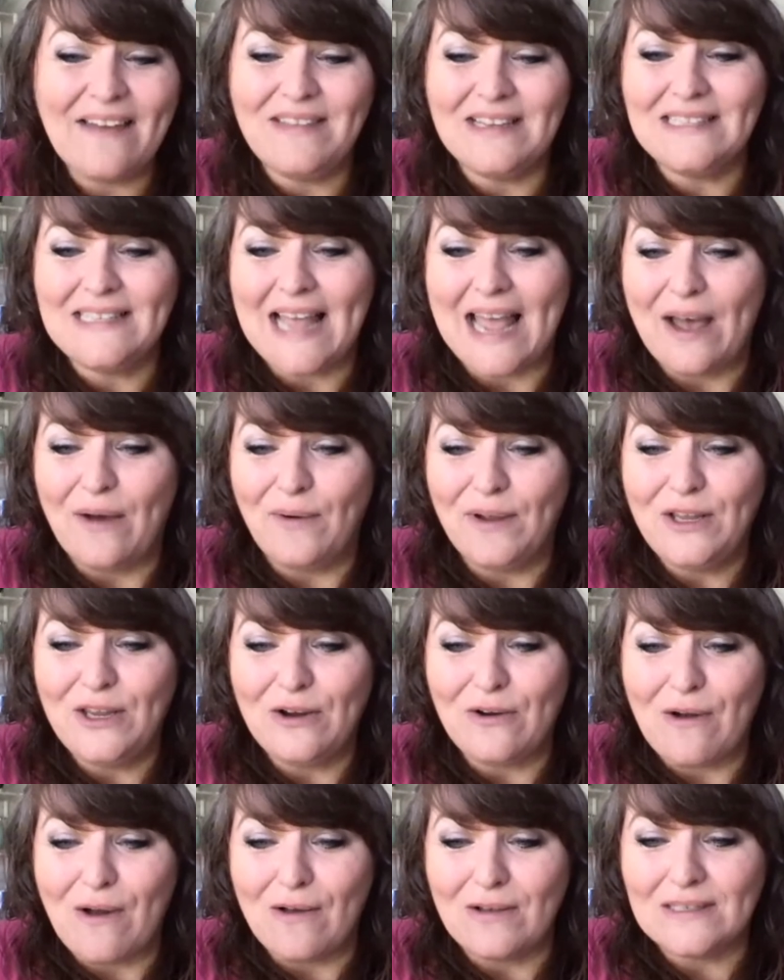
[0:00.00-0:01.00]
have this out
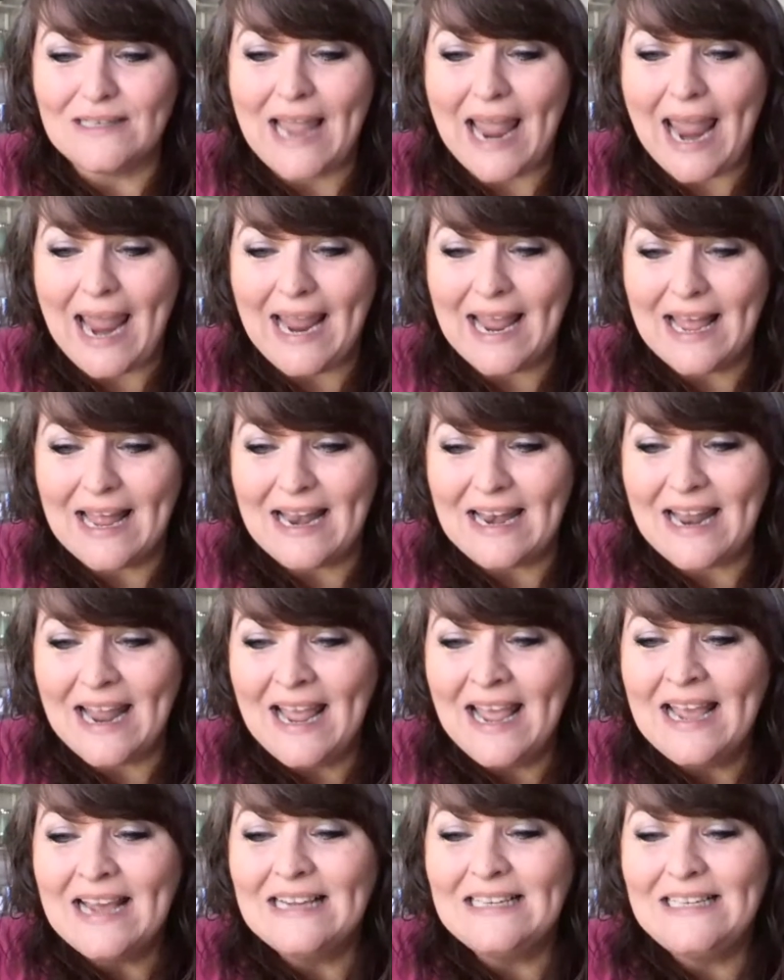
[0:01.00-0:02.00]
in your all's
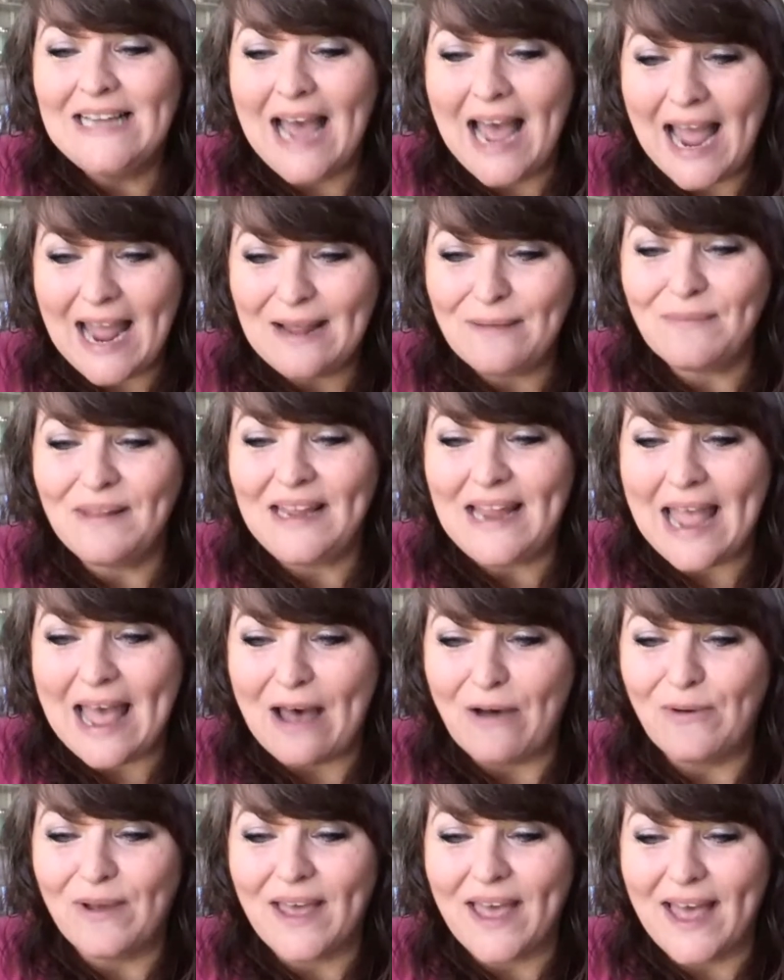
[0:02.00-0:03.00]
hand. Timely
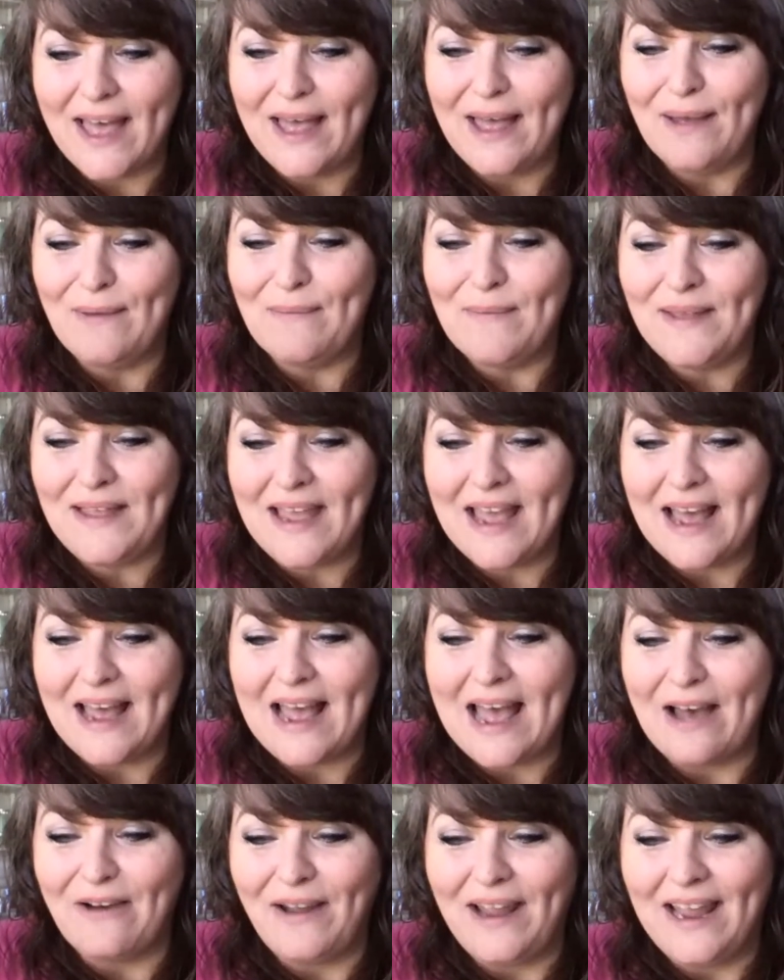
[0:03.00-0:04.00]
outcome.
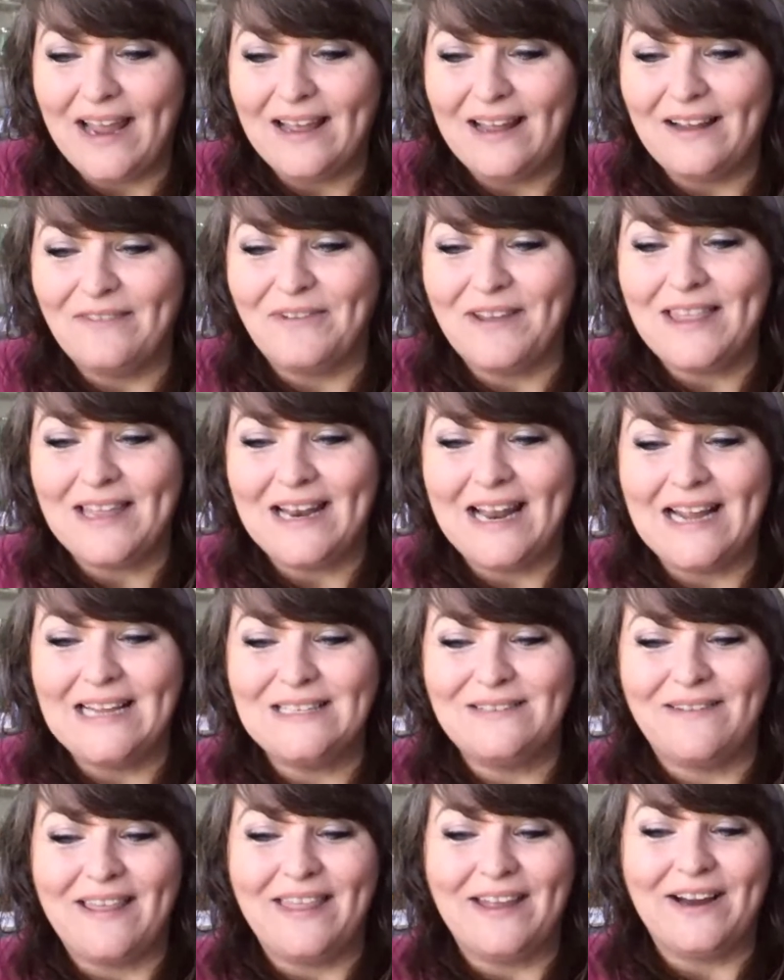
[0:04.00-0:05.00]
Yeah, out hand with the
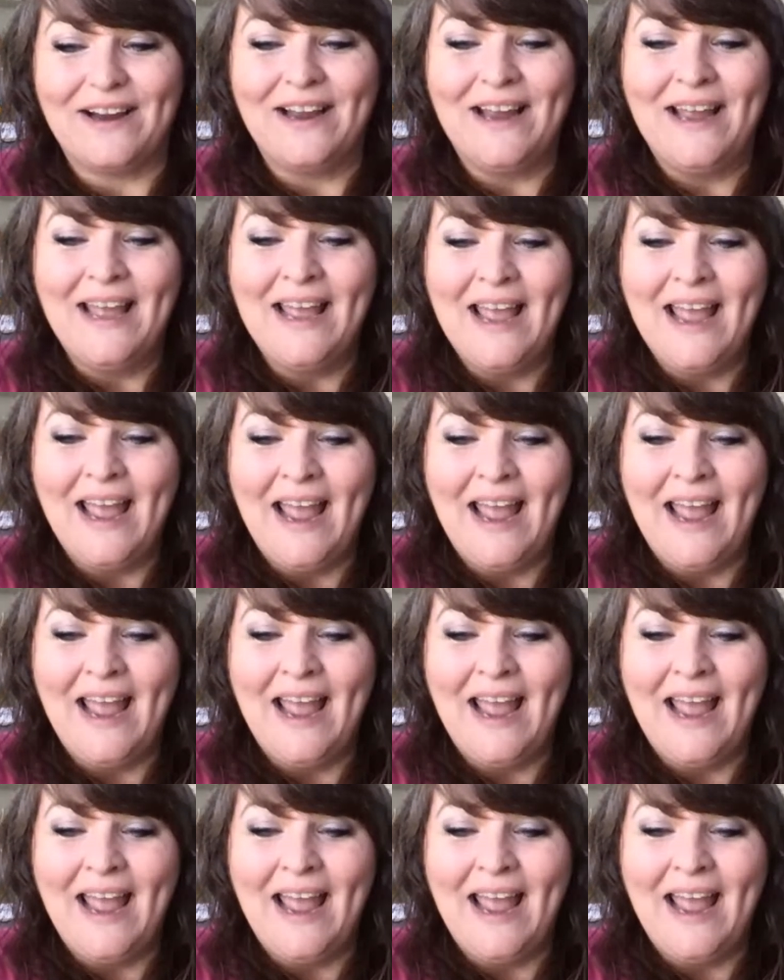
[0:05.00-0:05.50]
nice weather.